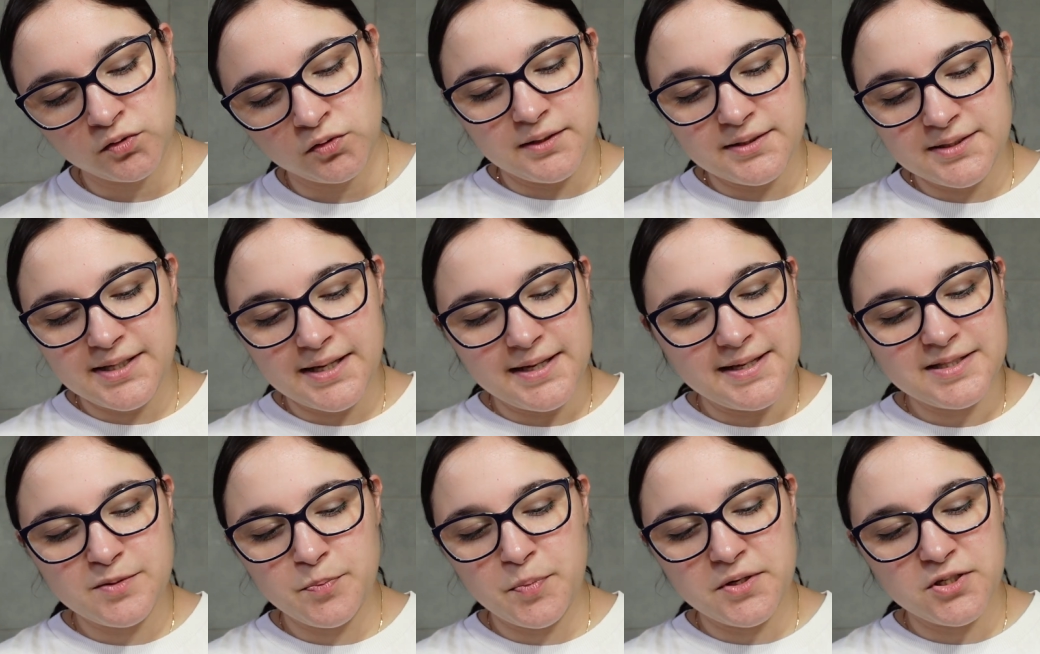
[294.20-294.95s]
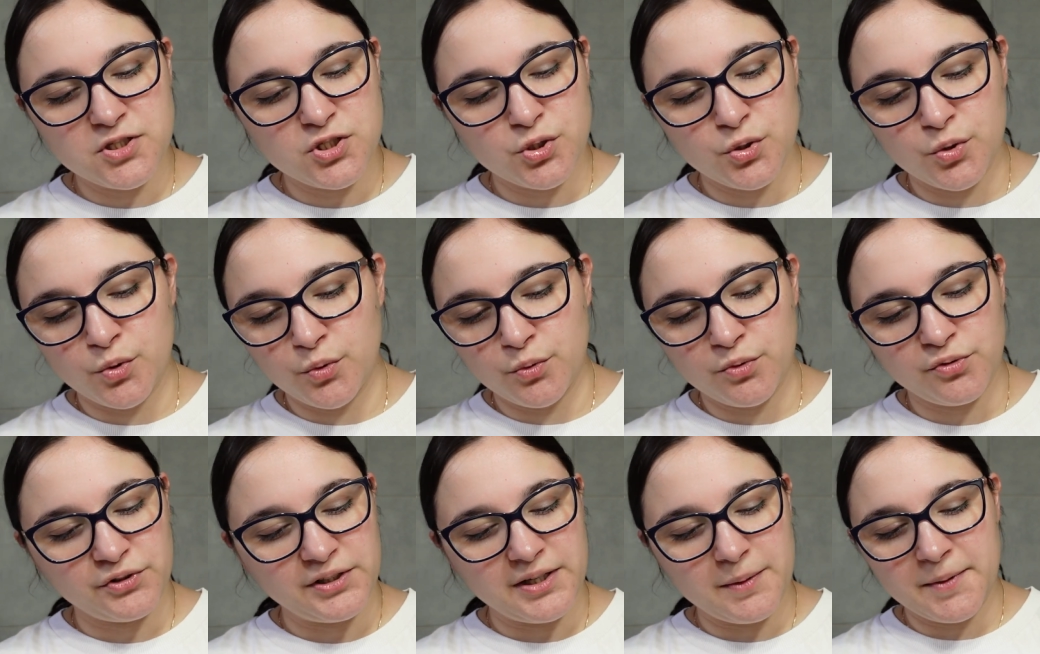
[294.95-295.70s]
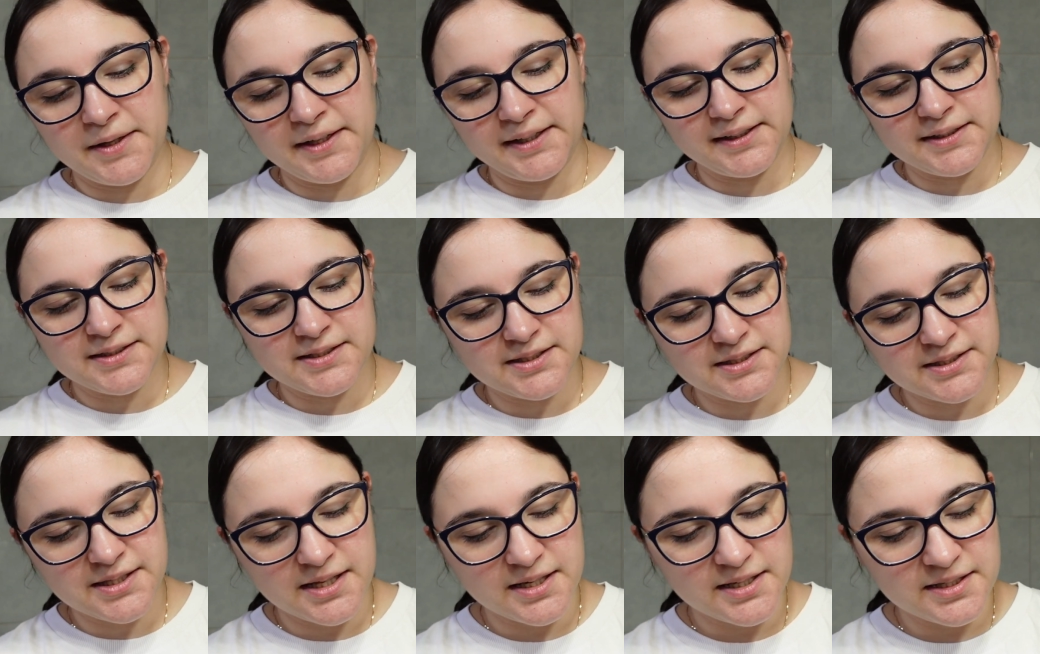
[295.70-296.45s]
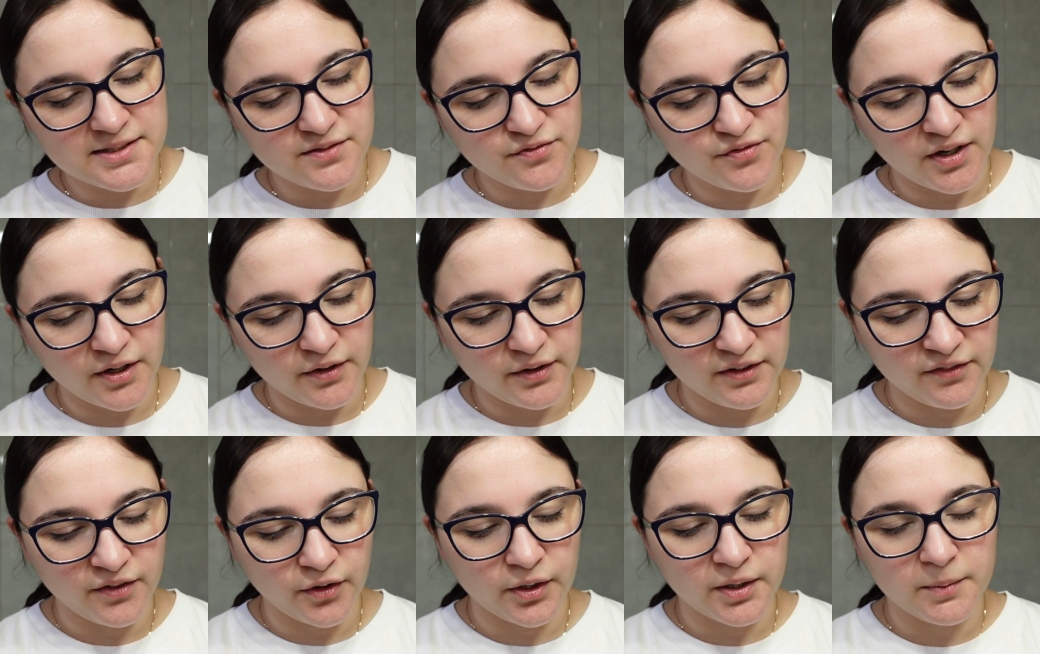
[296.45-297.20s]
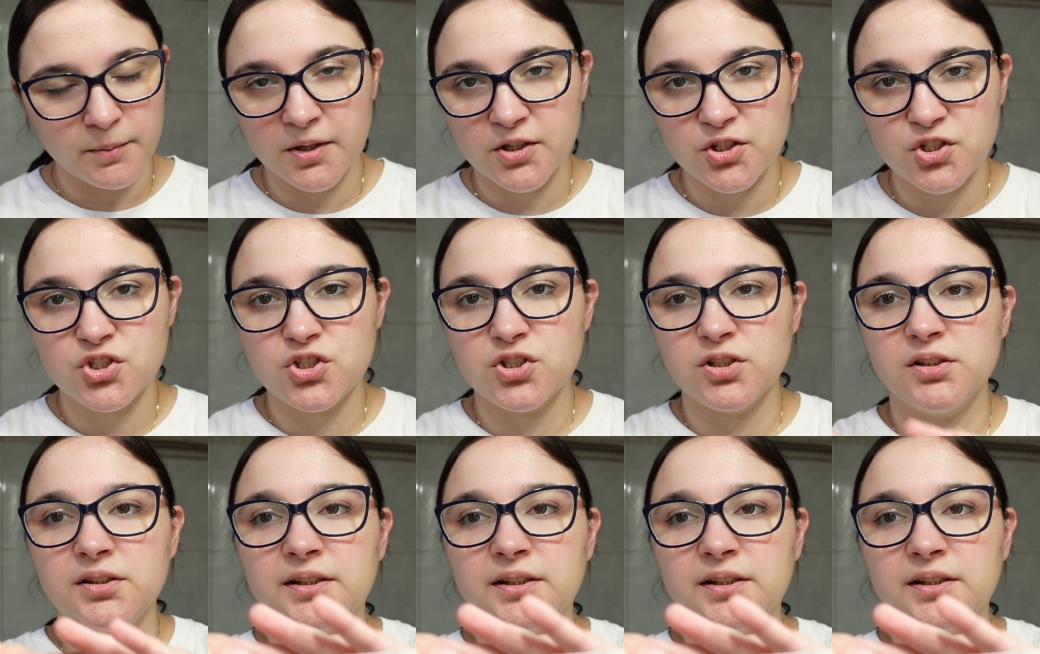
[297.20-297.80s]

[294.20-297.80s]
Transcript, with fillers: say it's been two, three minutes. That is very, very much